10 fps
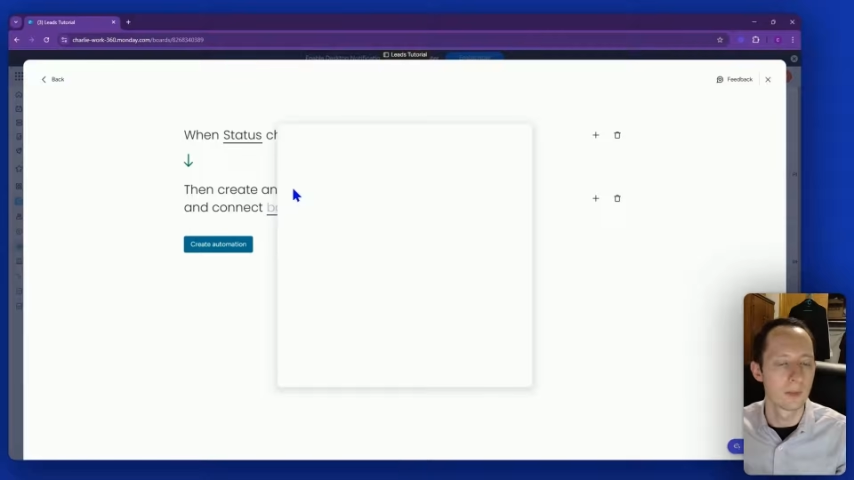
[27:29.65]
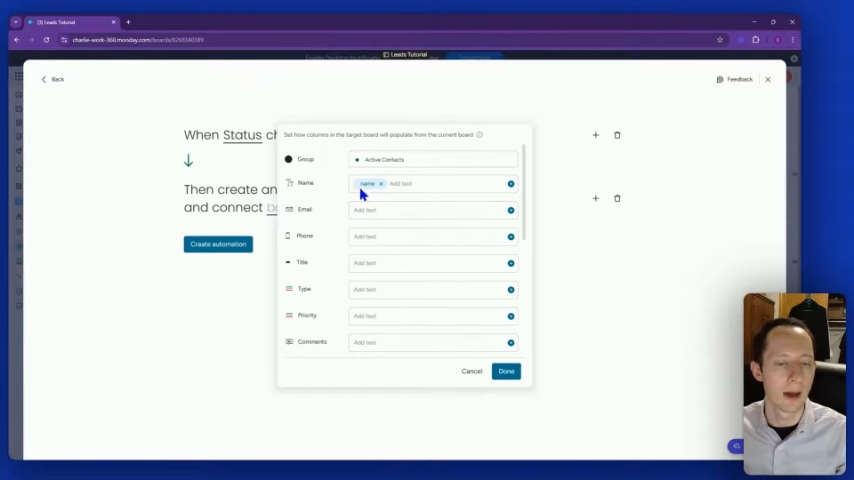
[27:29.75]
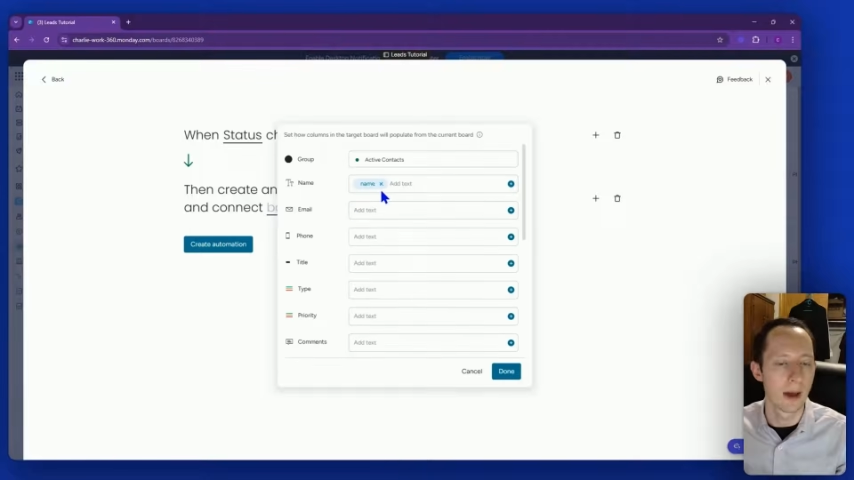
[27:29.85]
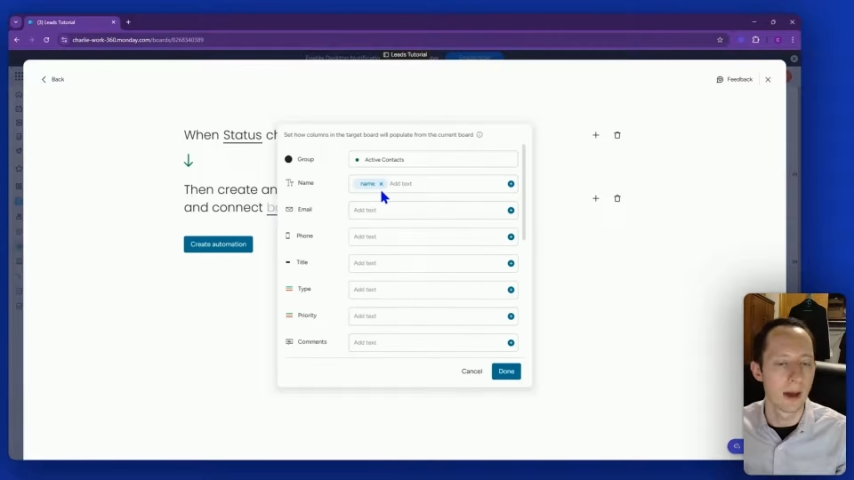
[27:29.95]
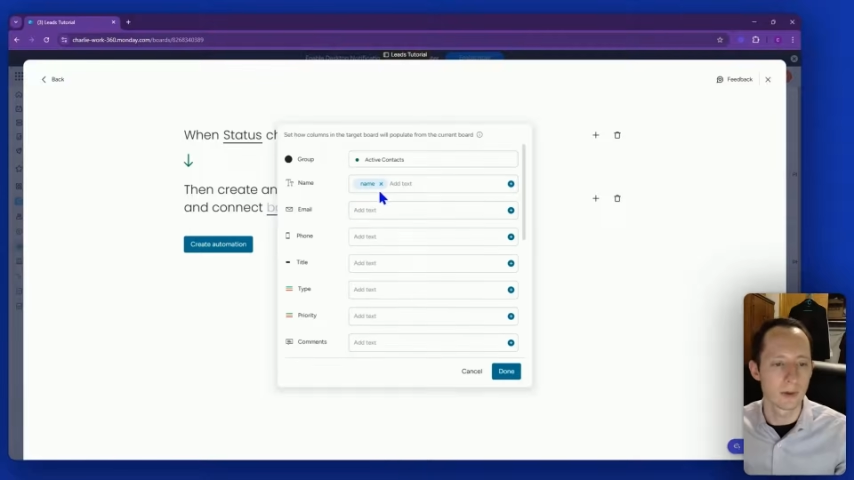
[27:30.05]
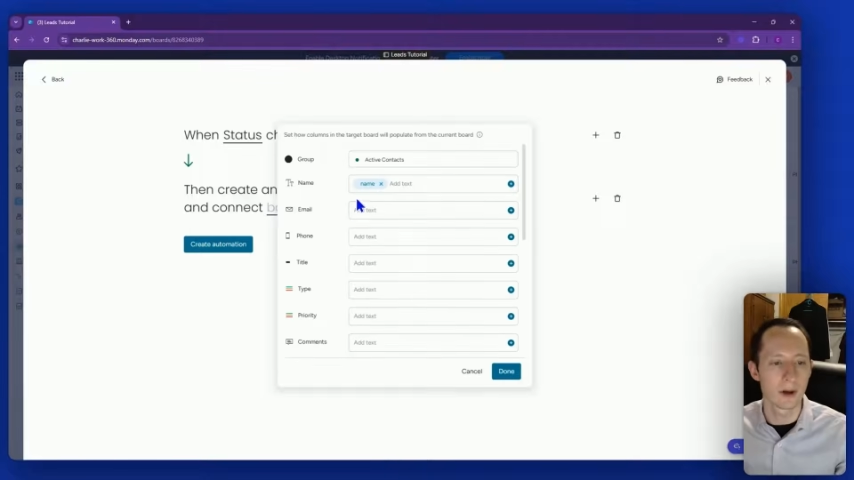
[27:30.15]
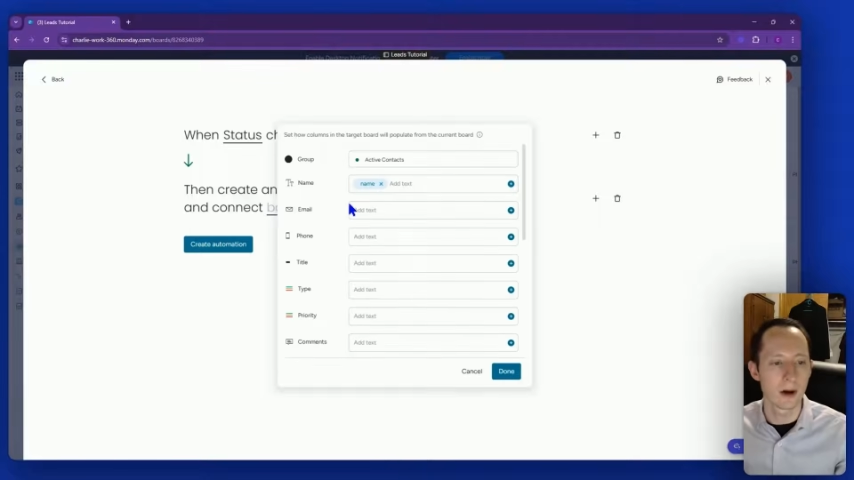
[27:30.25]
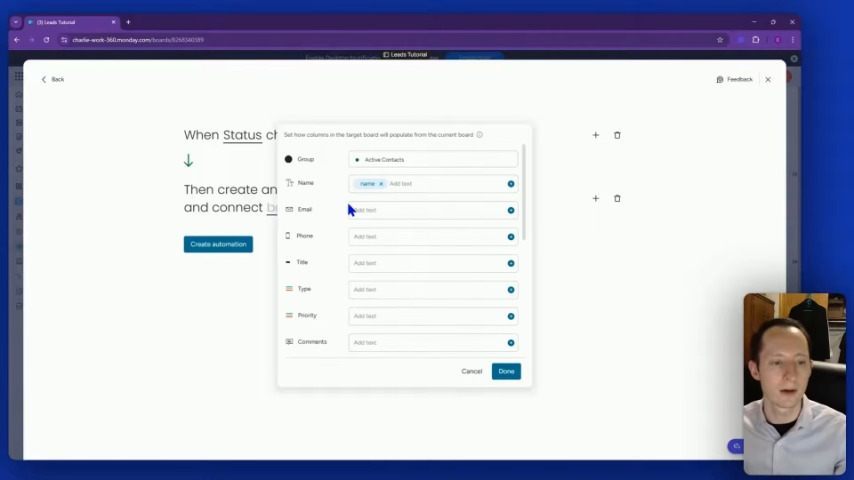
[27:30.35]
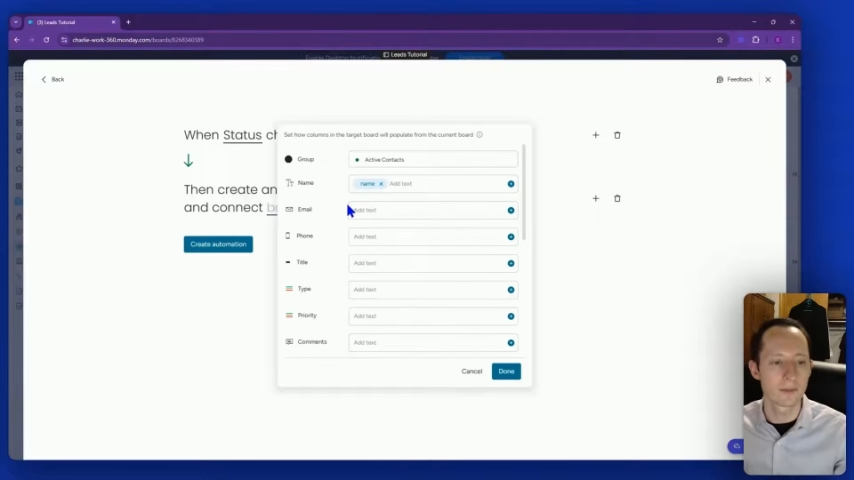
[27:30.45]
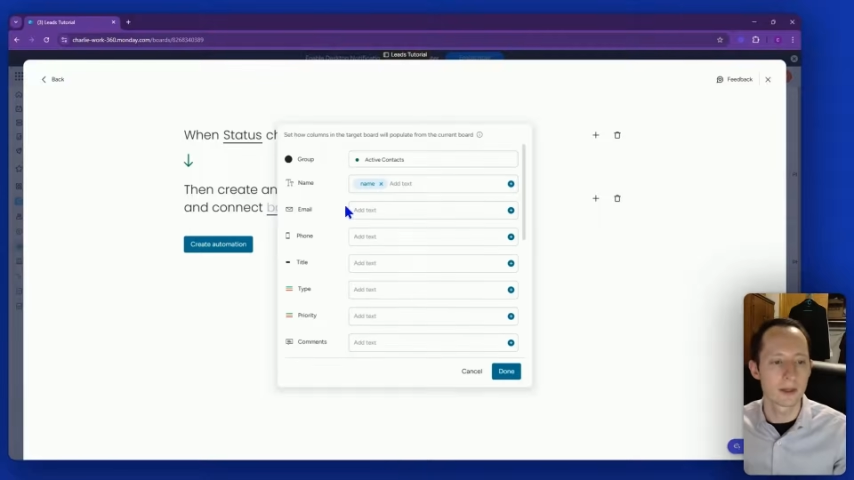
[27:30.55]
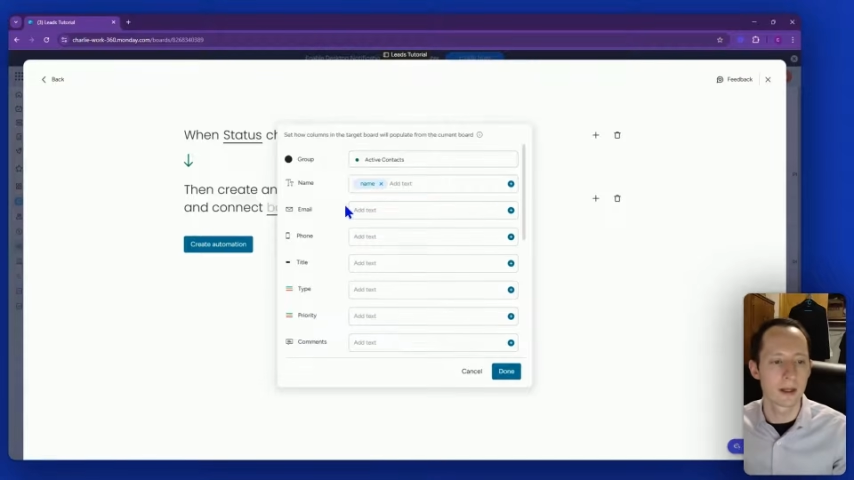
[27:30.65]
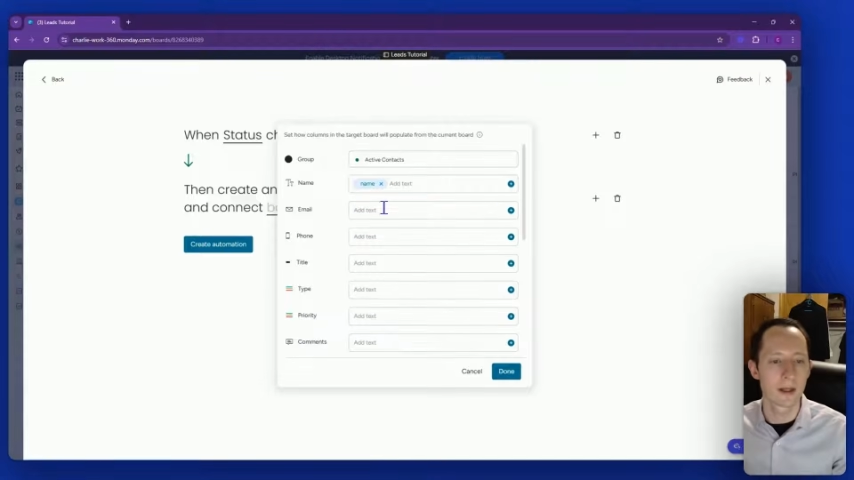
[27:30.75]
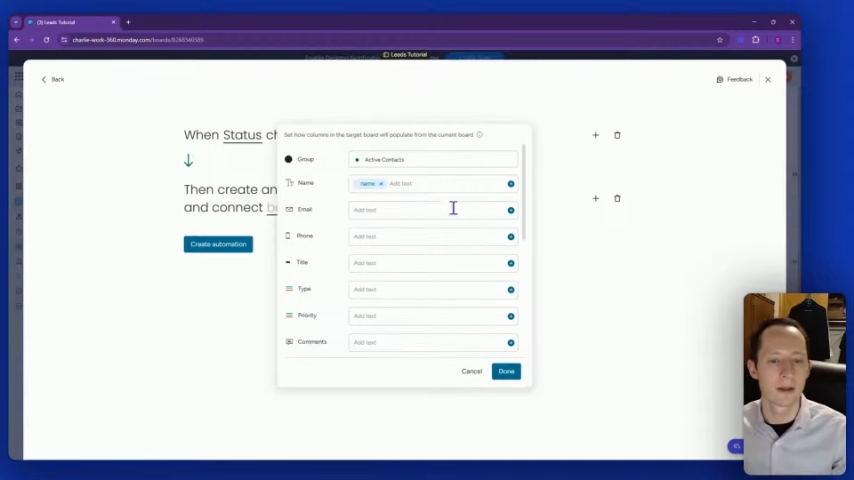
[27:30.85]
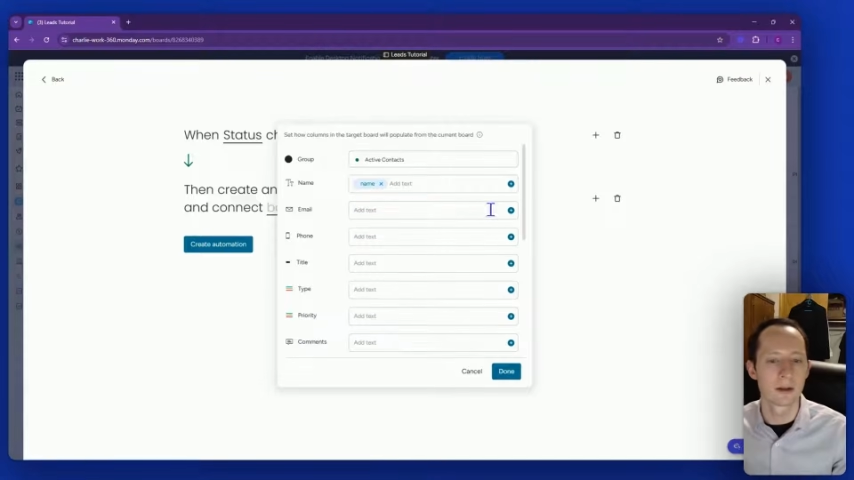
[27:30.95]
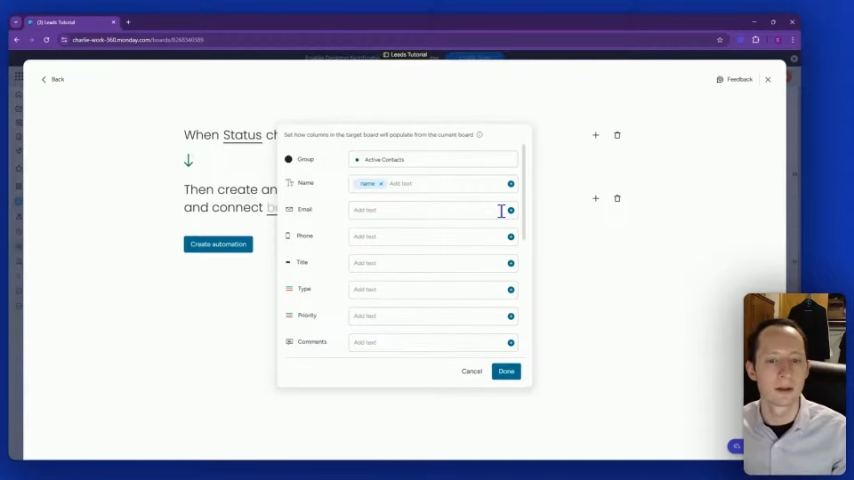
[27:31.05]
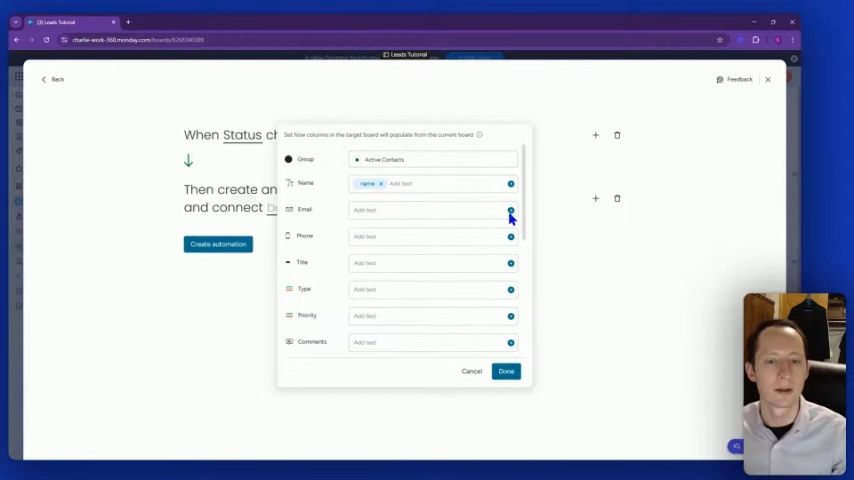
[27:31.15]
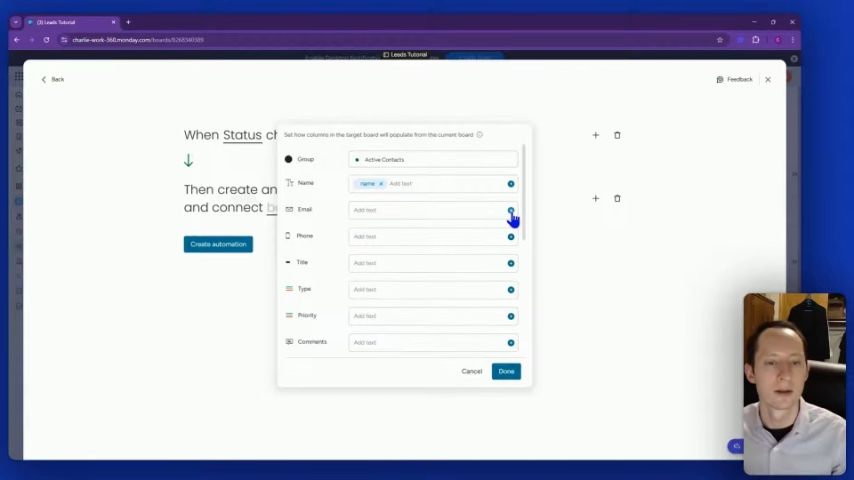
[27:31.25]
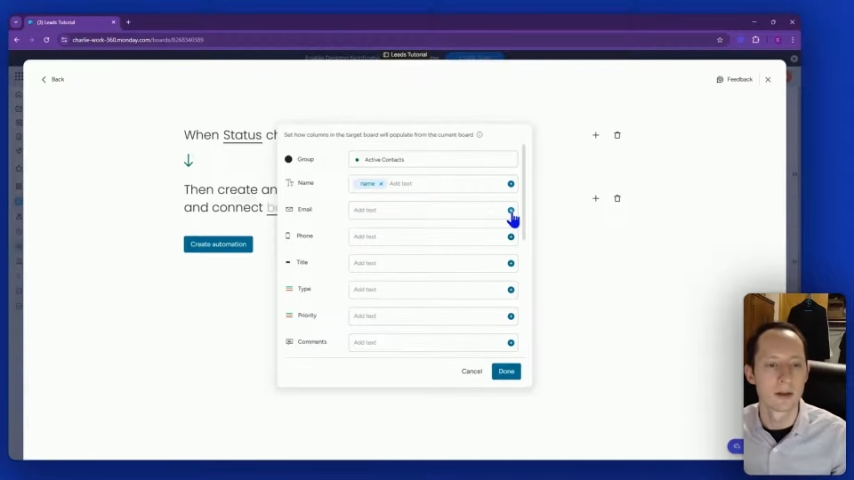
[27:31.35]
match up the columns again.